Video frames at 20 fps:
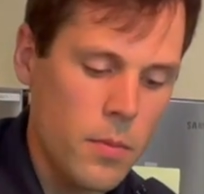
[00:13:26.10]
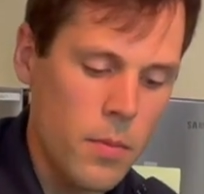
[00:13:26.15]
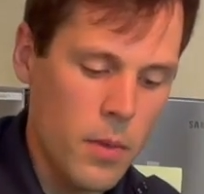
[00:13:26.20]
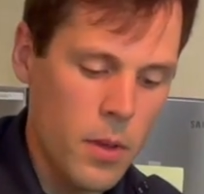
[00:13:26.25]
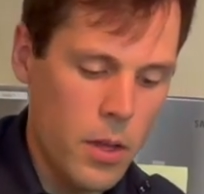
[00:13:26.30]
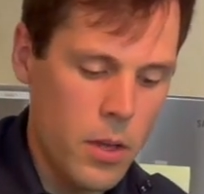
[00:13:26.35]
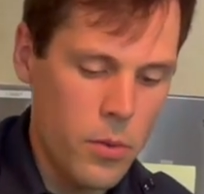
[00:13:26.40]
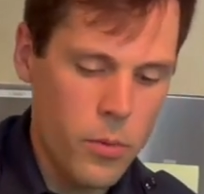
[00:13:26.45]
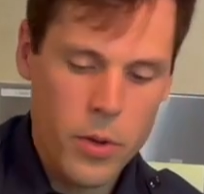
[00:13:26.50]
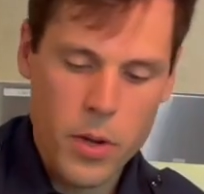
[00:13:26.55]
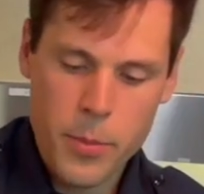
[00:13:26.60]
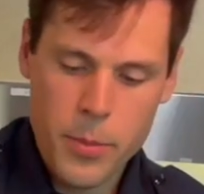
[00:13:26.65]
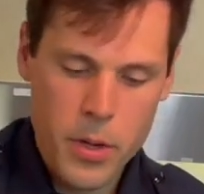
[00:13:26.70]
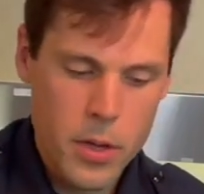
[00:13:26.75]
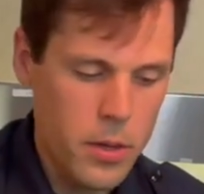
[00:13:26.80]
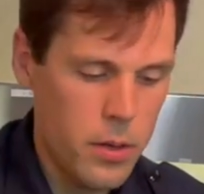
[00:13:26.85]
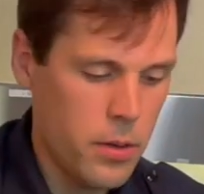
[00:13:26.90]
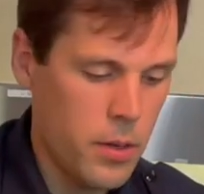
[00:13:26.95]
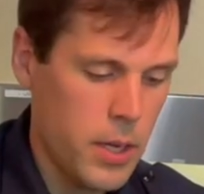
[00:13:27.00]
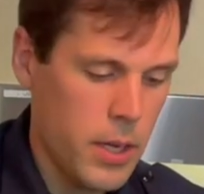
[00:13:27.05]
And what I'm gonna
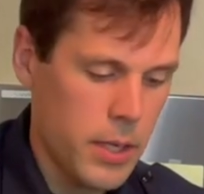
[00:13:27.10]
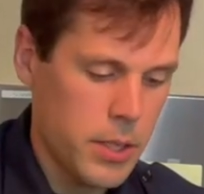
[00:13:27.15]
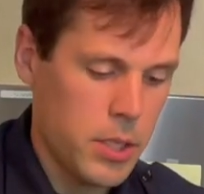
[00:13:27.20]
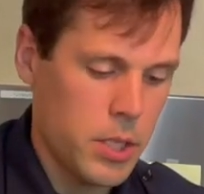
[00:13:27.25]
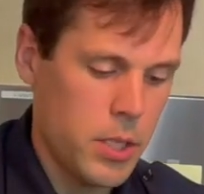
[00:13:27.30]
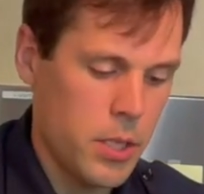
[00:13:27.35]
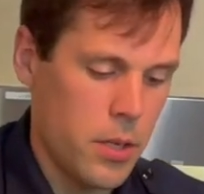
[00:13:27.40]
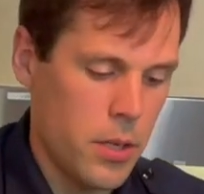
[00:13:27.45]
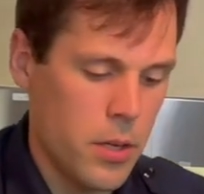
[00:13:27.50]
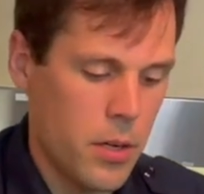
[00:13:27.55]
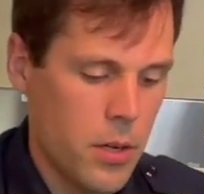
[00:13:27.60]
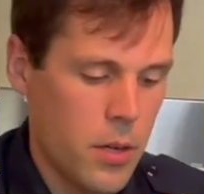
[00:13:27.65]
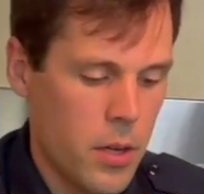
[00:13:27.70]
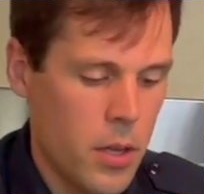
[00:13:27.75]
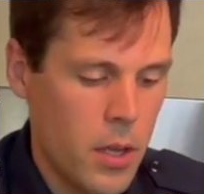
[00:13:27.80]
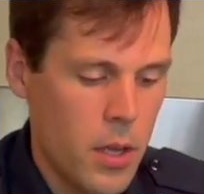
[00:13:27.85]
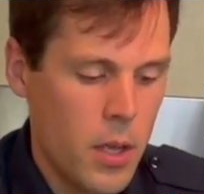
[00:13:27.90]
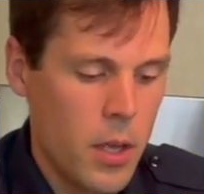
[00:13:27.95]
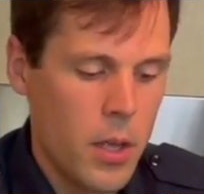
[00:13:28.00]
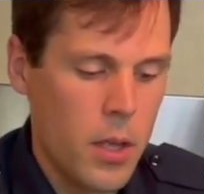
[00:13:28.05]
do next here
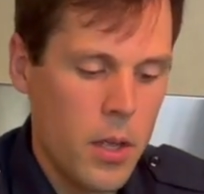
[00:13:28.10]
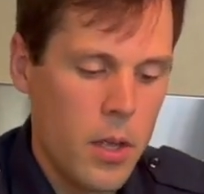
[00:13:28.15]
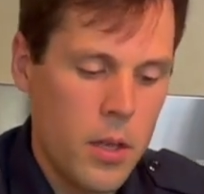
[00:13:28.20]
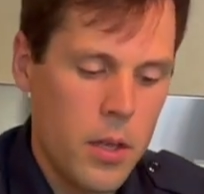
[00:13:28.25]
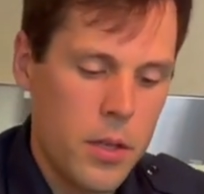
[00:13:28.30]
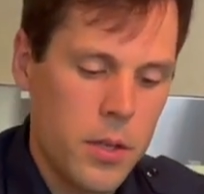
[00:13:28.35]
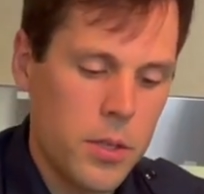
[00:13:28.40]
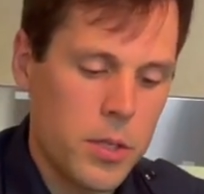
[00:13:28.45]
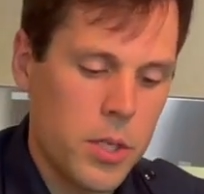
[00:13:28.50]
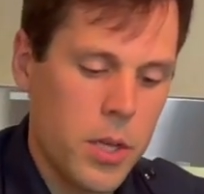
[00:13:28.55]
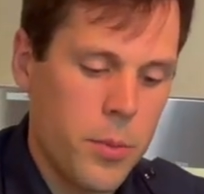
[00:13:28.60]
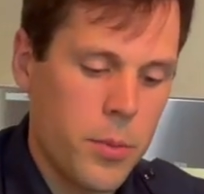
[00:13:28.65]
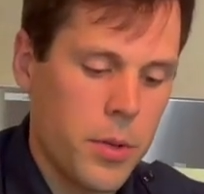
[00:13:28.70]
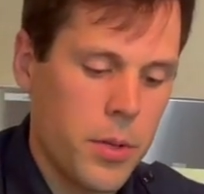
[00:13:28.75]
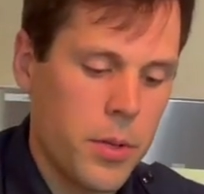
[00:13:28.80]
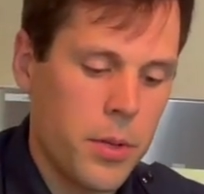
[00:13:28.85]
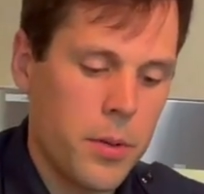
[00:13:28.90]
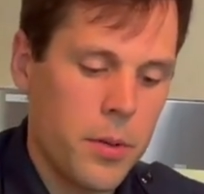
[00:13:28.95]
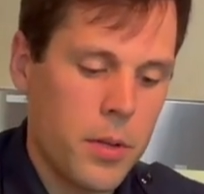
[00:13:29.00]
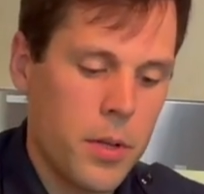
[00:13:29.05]
is I'm
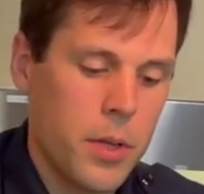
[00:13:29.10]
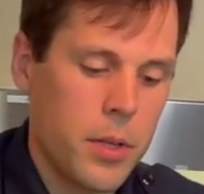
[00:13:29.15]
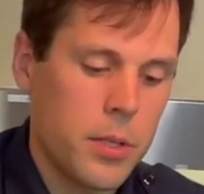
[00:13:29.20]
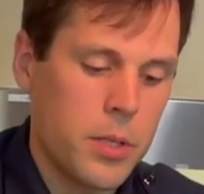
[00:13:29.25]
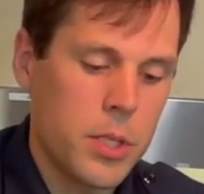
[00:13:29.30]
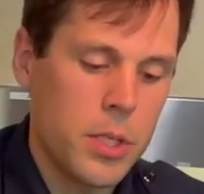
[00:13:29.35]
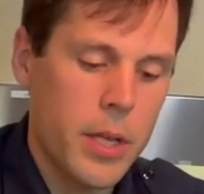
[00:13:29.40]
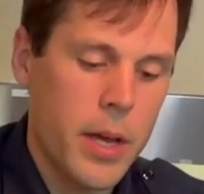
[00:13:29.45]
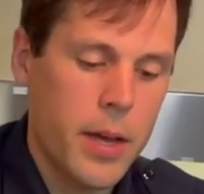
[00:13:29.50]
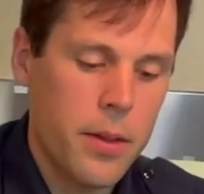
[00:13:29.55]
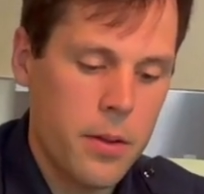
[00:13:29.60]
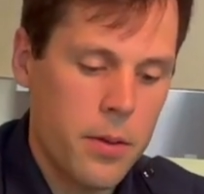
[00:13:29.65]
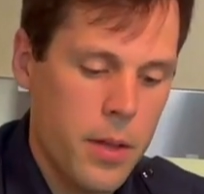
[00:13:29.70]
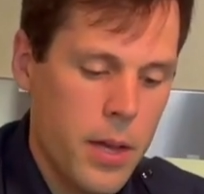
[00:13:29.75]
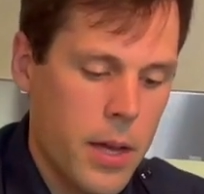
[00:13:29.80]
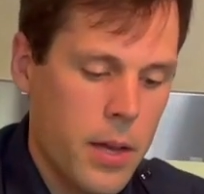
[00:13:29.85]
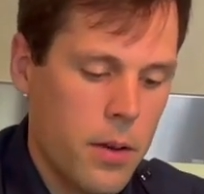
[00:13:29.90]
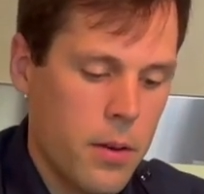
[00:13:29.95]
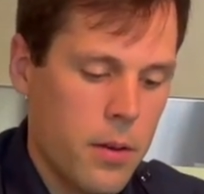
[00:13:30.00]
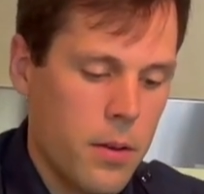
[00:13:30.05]
gonna kind of slather
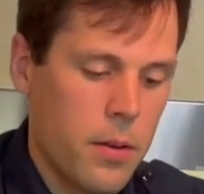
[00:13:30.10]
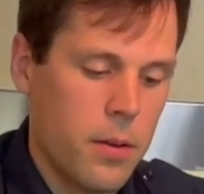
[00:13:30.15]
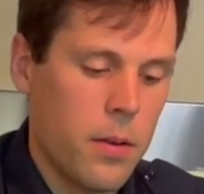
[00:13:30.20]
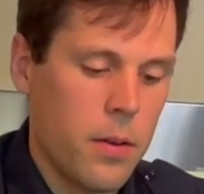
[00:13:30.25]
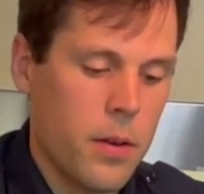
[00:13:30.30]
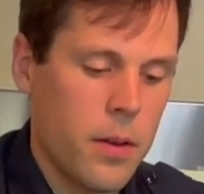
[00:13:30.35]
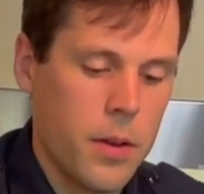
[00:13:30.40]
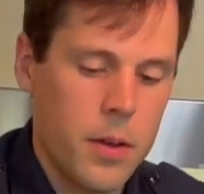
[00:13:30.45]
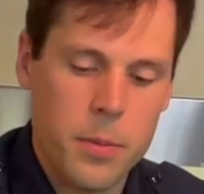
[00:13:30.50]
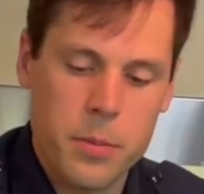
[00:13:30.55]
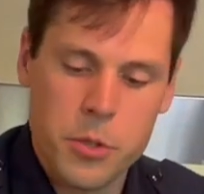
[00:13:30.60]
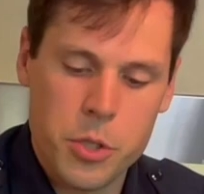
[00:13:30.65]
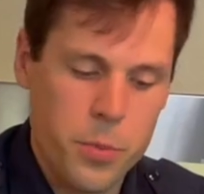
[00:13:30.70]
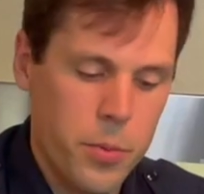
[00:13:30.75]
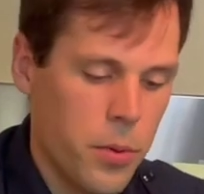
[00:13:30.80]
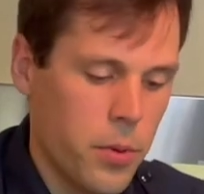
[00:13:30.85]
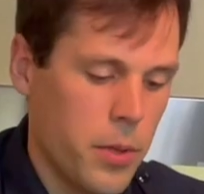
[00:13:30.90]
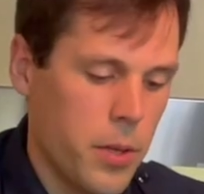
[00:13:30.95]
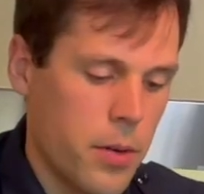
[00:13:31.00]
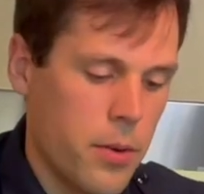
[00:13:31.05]
that
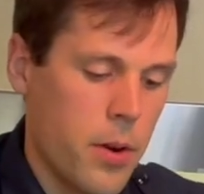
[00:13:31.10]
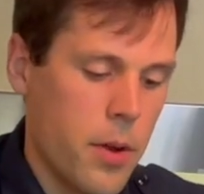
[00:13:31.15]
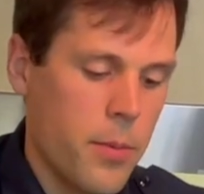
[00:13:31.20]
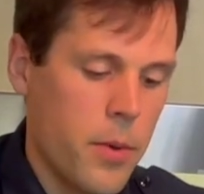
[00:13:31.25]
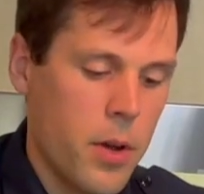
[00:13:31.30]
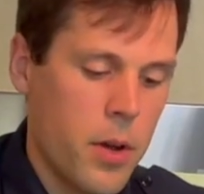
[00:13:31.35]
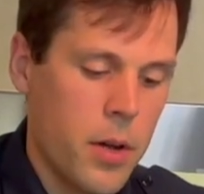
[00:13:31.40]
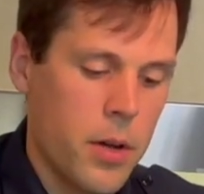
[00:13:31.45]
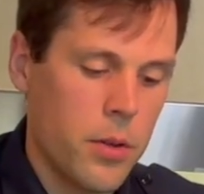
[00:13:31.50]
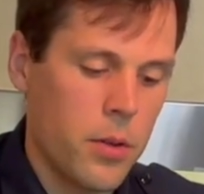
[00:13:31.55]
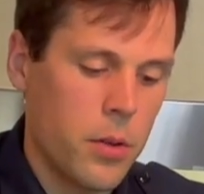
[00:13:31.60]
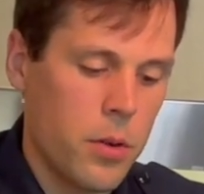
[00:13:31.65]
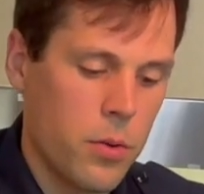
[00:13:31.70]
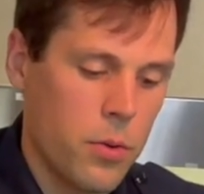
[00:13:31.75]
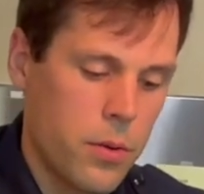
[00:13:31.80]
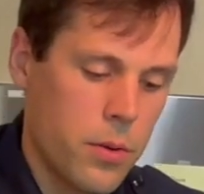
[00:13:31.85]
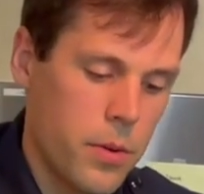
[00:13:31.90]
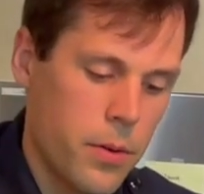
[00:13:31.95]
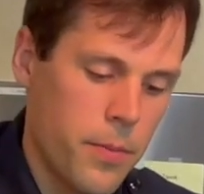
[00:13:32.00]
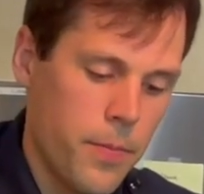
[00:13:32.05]
chipotle crema on the
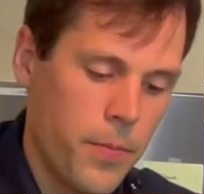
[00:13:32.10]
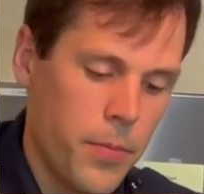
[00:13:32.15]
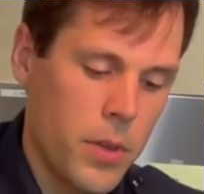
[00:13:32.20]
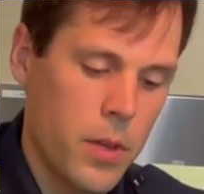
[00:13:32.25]
corn,